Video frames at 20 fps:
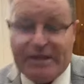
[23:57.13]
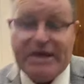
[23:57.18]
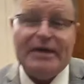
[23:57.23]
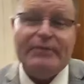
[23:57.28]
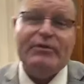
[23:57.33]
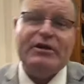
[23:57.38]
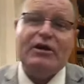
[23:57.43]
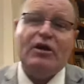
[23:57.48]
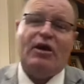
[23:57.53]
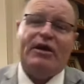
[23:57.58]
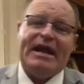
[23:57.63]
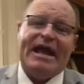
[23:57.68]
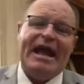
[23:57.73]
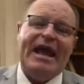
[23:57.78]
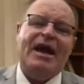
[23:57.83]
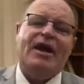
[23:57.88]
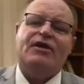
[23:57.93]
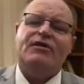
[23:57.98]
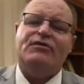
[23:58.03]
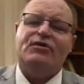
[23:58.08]
But then we got
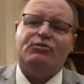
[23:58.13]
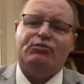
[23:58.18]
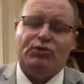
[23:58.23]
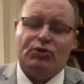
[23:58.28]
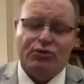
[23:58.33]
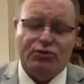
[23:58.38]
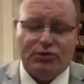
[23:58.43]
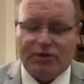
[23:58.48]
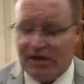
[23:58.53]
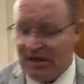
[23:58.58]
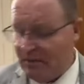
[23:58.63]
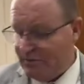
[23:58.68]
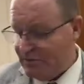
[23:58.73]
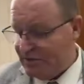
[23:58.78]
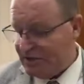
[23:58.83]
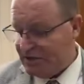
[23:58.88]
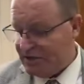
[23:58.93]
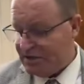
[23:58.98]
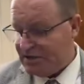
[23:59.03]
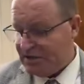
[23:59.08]
out of the blue
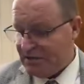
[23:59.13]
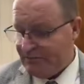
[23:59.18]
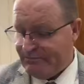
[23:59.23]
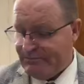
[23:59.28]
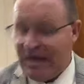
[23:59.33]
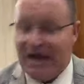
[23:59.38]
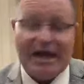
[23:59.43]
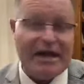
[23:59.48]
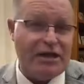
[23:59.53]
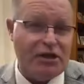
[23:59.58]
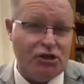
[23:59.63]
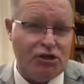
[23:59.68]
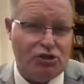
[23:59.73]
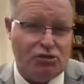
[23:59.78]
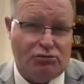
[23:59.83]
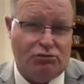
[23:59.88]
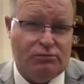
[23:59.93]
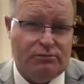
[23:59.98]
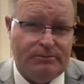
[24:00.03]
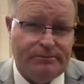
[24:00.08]
comes this
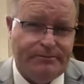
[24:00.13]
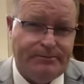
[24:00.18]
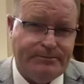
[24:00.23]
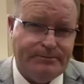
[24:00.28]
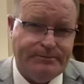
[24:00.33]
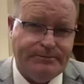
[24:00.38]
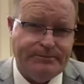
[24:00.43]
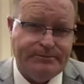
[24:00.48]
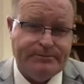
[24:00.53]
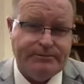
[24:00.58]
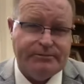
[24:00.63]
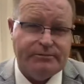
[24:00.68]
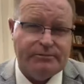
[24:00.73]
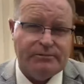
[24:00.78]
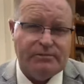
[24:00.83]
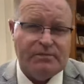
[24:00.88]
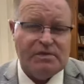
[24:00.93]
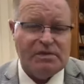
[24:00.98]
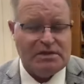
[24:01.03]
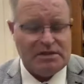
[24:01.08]
angel
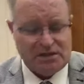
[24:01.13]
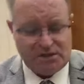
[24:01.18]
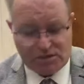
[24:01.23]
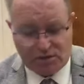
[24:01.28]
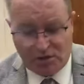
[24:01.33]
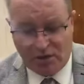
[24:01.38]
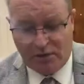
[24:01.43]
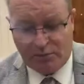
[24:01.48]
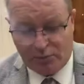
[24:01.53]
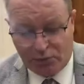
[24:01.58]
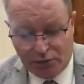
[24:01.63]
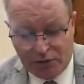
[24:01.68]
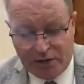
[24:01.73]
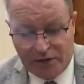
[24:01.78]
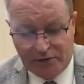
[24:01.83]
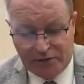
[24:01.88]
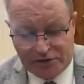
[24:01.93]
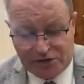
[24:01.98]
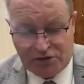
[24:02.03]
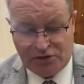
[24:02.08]
and says, Thy
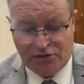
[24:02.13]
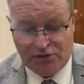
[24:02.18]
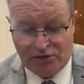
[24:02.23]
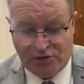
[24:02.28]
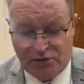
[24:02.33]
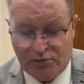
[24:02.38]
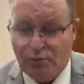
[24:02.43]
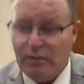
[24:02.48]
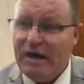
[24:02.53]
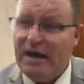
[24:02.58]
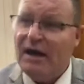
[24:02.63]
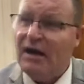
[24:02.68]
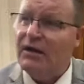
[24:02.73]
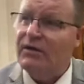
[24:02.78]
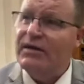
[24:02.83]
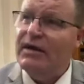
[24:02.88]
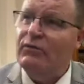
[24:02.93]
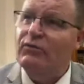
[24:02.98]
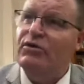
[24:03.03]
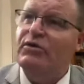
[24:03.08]
prayer is heard.
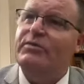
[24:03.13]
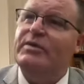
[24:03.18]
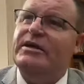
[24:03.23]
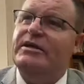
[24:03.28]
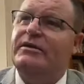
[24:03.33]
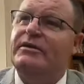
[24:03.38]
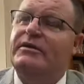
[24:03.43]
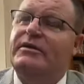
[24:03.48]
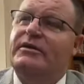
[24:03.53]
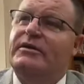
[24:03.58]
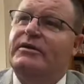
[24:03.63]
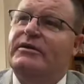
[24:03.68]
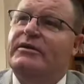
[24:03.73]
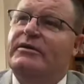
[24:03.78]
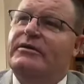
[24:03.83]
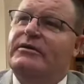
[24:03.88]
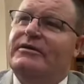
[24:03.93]
Wow, that would have been.